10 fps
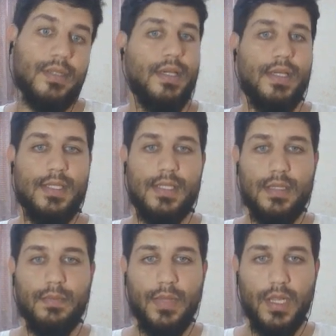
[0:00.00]
is
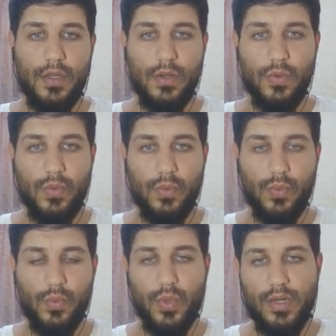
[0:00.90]
below
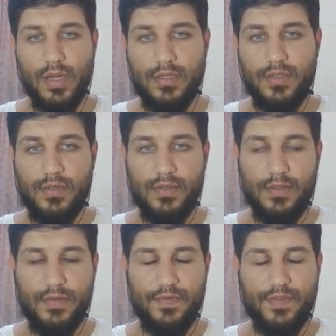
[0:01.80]

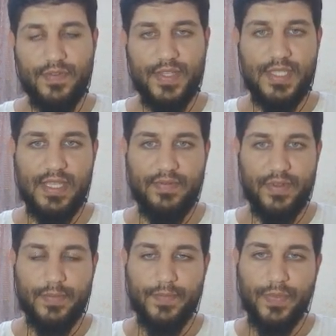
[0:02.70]

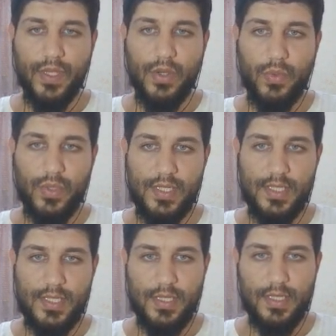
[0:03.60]
157, which
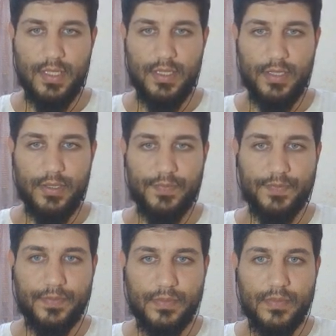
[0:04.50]
is
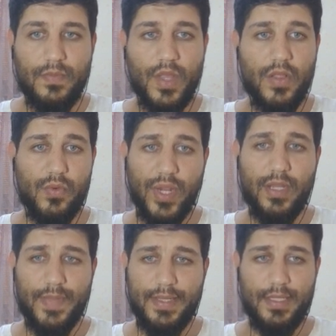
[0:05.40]

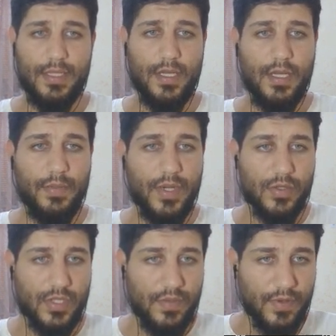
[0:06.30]
recommended,
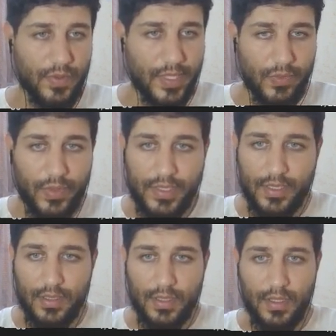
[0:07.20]
because if you're gonna
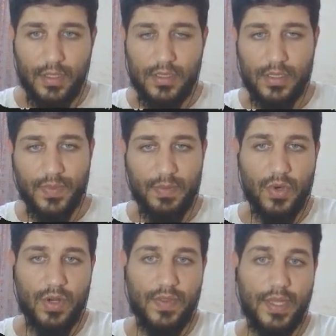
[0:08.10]
written something
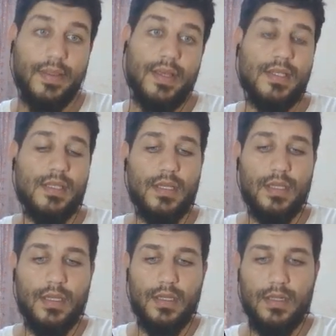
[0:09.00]
more than this,
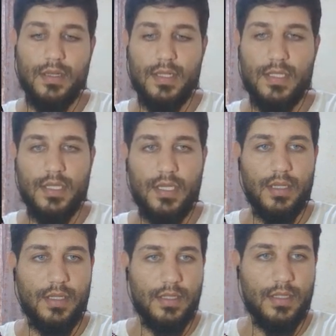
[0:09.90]
let's see,